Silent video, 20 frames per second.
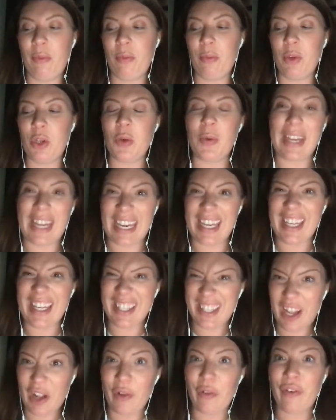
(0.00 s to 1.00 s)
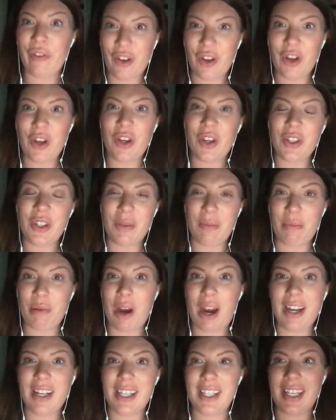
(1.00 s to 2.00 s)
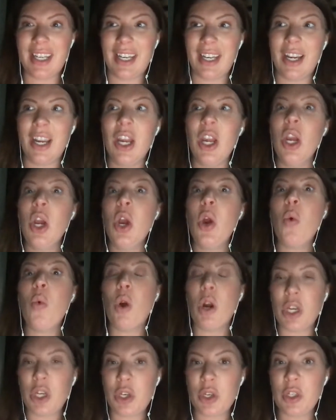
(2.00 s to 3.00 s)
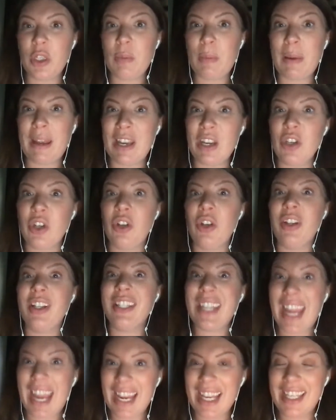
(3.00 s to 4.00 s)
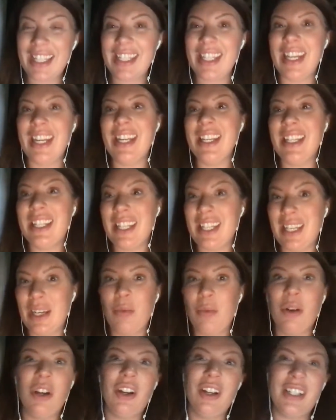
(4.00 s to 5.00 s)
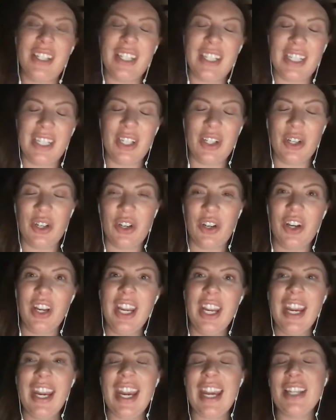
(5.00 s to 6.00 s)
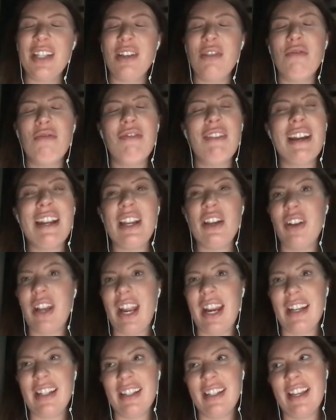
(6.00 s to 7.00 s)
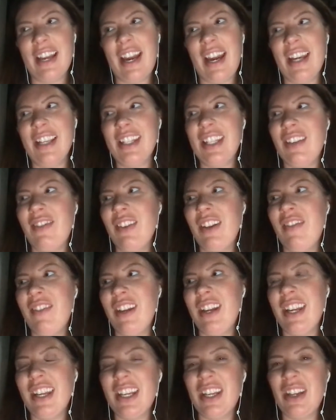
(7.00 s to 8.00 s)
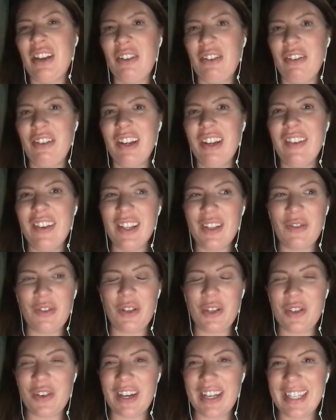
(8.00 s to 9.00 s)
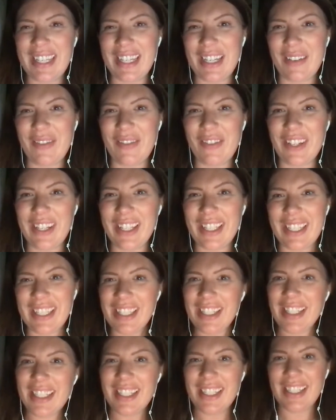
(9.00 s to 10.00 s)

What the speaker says: doing it yourself first and practicing what you should spend on, test it, did it work, did it not, is a really good exercise, even if it, you know, if it's frustrating at first.